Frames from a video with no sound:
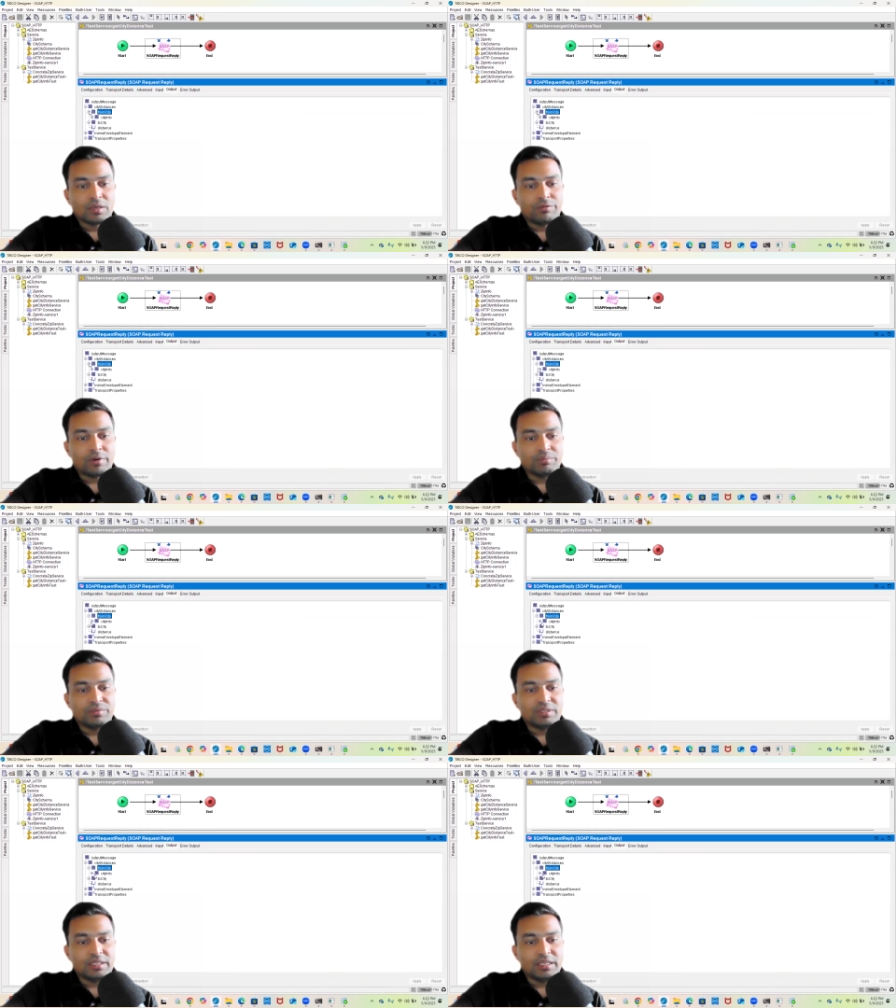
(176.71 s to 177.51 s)

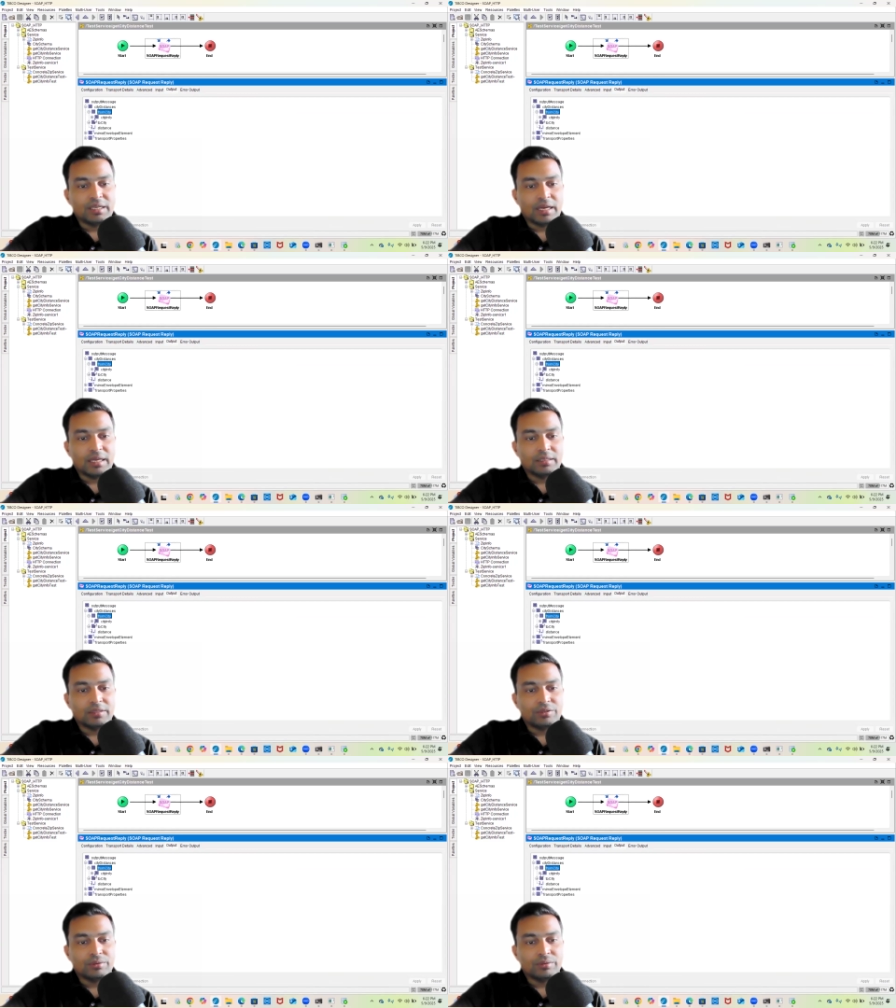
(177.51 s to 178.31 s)
from city and
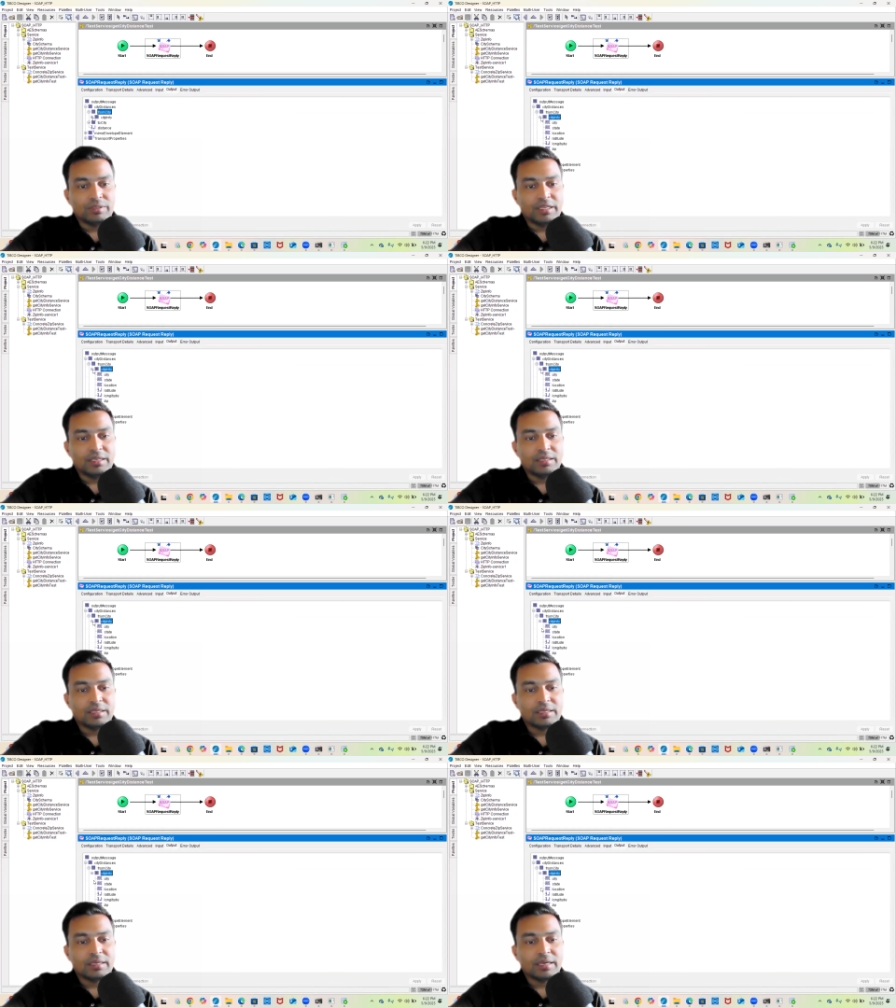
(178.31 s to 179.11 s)
the to
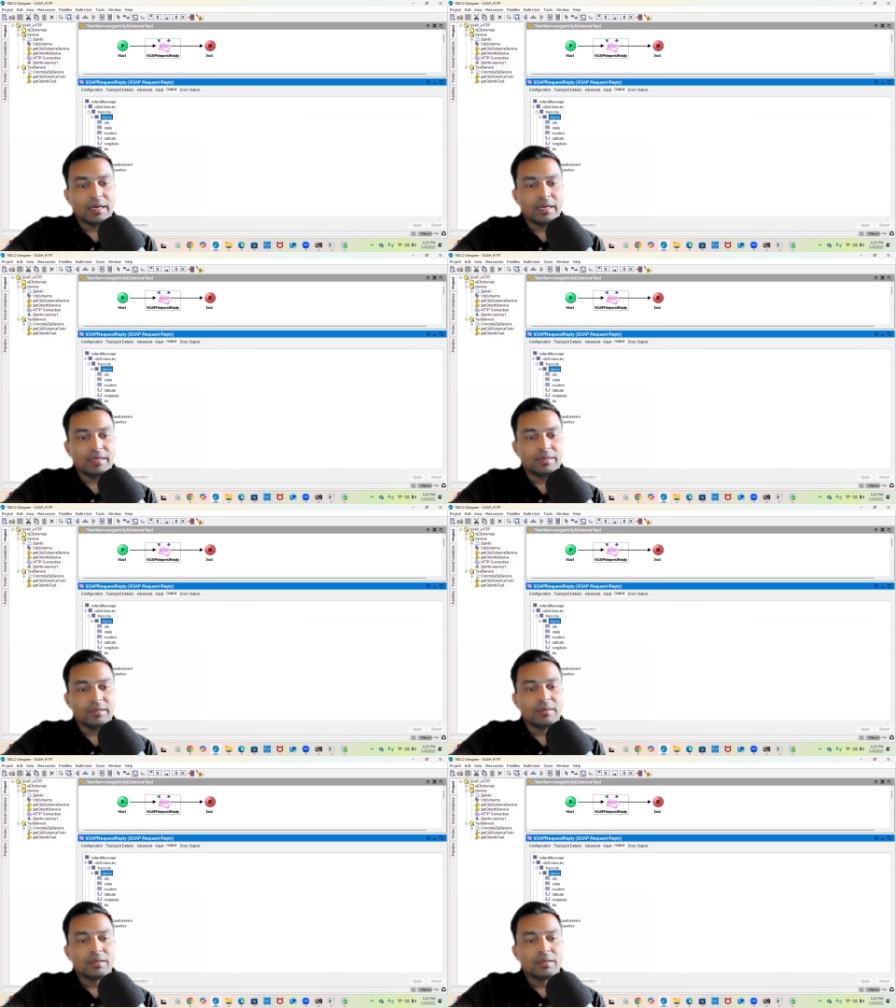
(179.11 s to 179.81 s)
city, and